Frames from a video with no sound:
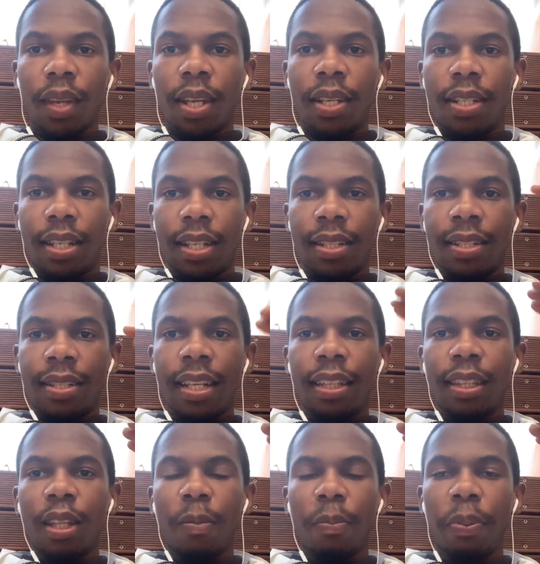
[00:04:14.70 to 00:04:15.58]
just
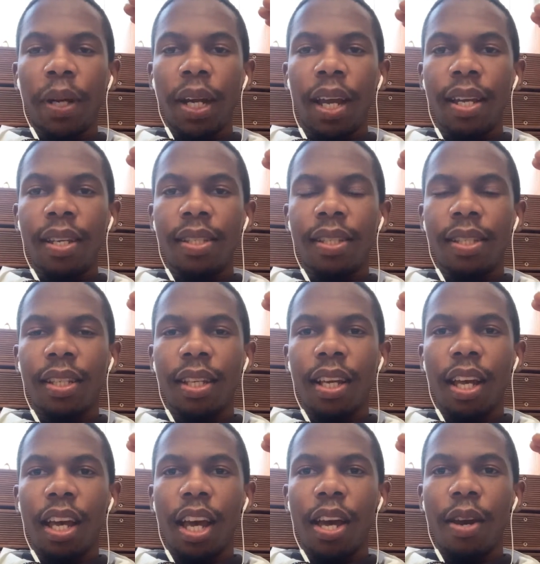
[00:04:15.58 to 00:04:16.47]
set the price
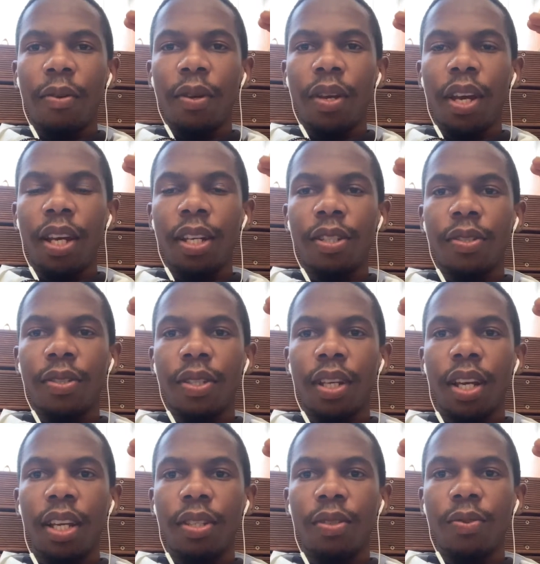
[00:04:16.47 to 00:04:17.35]

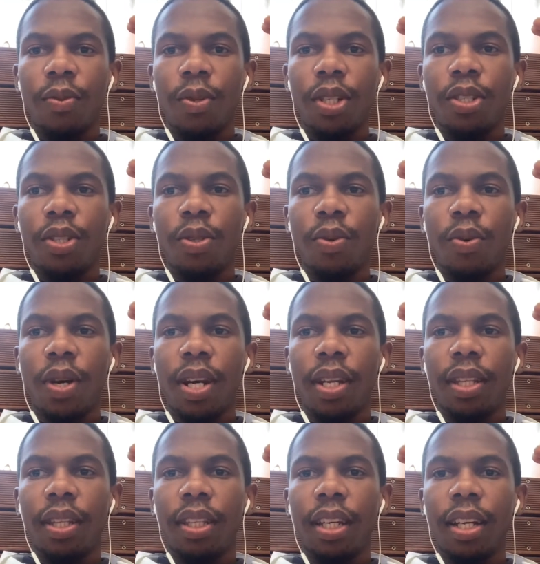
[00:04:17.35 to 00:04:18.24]
at which you
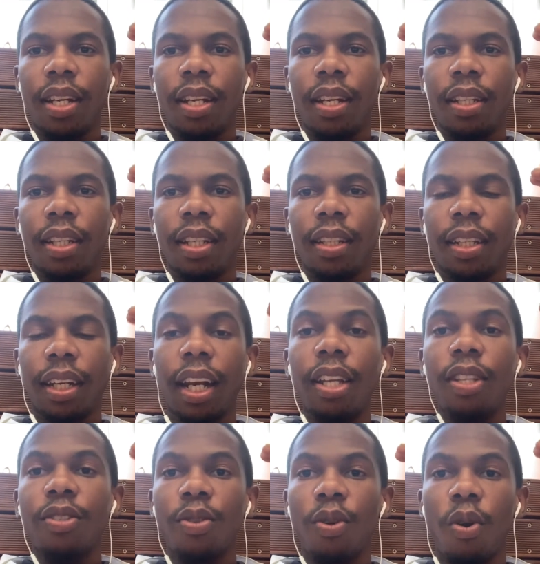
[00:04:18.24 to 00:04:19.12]
want the
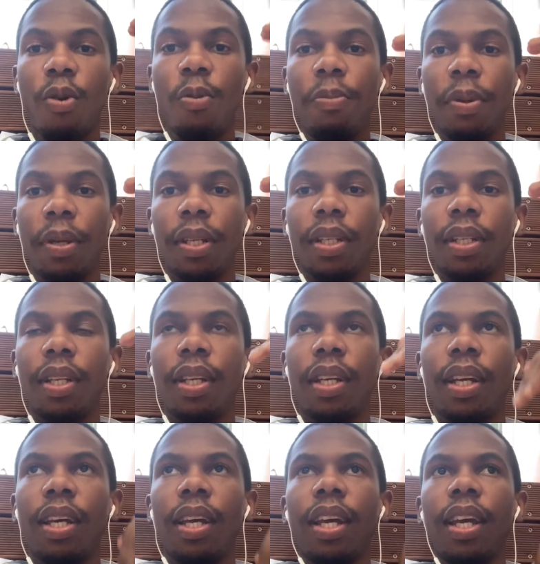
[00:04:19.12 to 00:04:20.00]
trade to open.
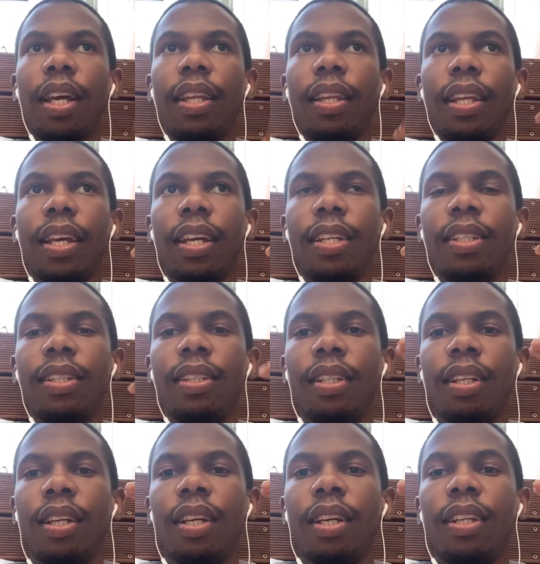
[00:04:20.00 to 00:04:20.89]
And then
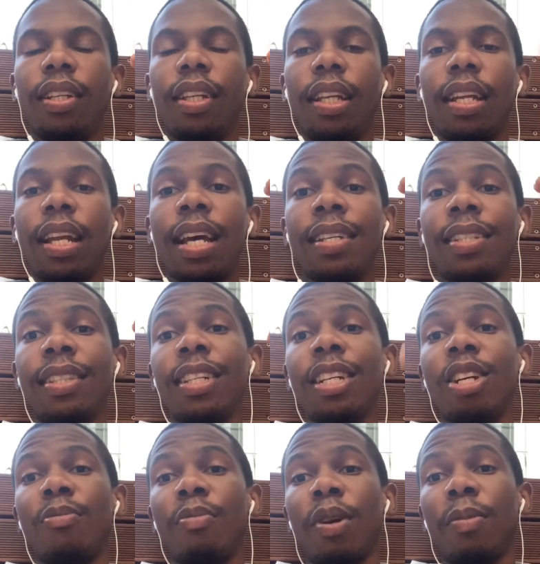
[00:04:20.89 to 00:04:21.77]
the nice
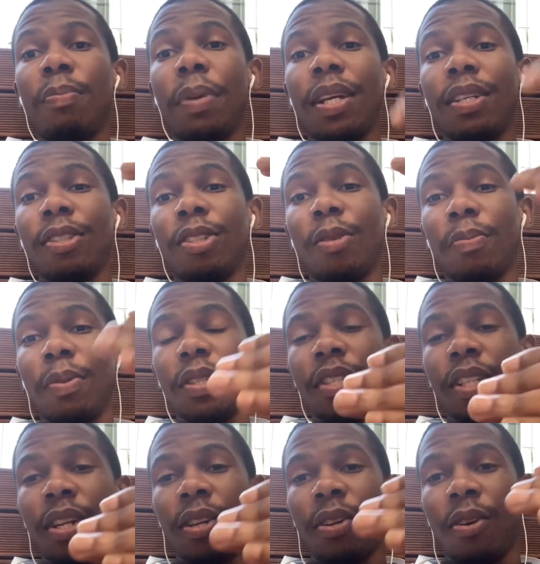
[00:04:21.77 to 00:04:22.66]
thing about buy stop and
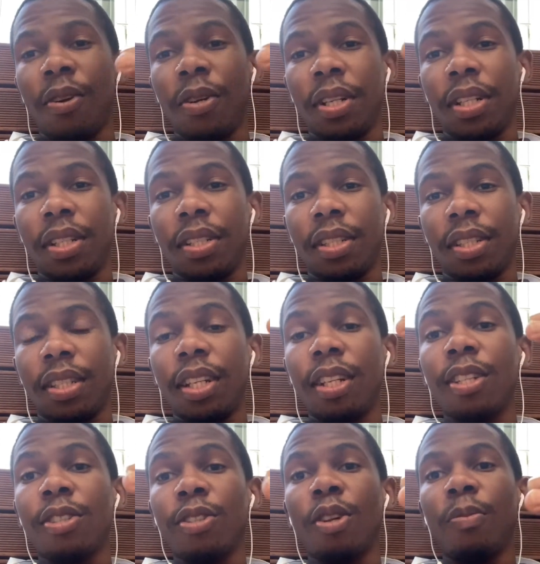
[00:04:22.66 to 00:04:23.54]
sell
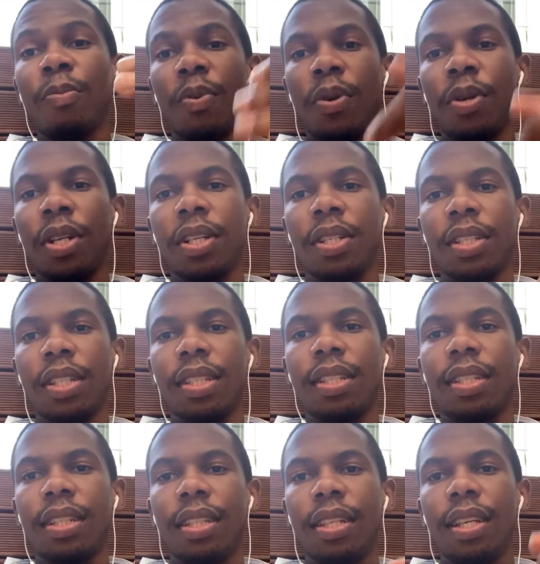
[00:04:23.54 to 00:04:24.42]
stop orders
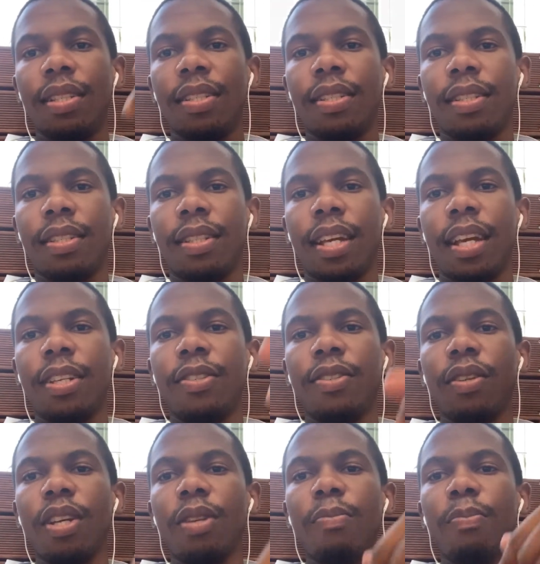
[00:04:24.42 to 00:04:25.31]
is that you